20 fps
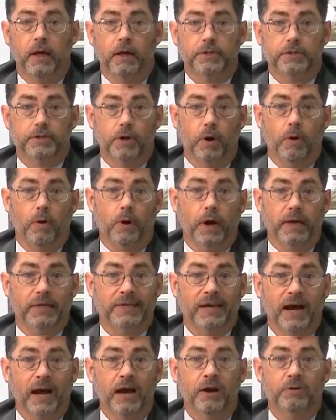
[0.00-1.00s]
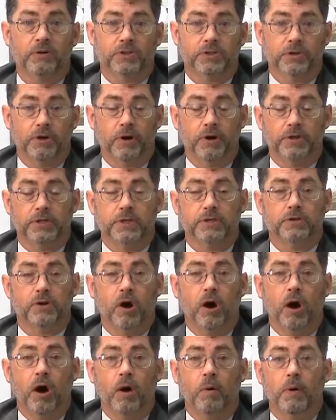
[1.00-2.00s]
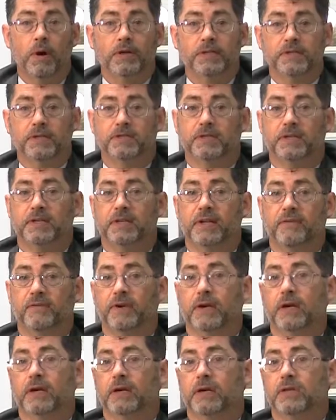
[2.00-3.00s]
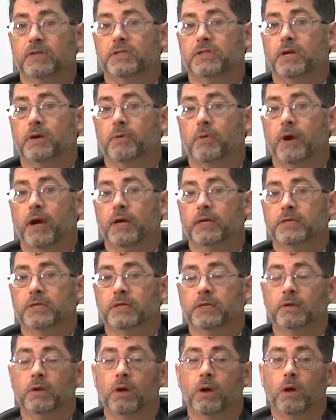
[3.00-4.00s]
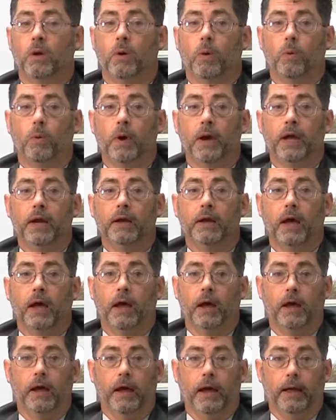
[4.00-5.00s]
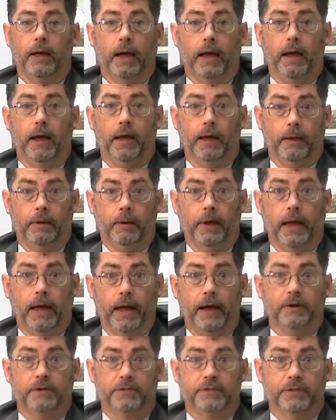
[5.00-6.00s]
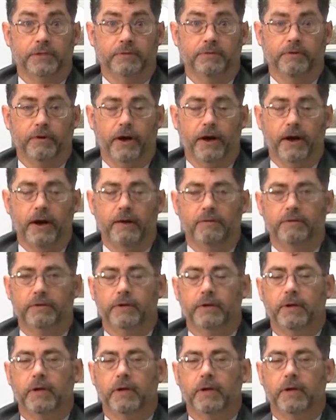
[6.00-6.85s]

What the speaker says: So a title search is always a significant consideration when a house is involved.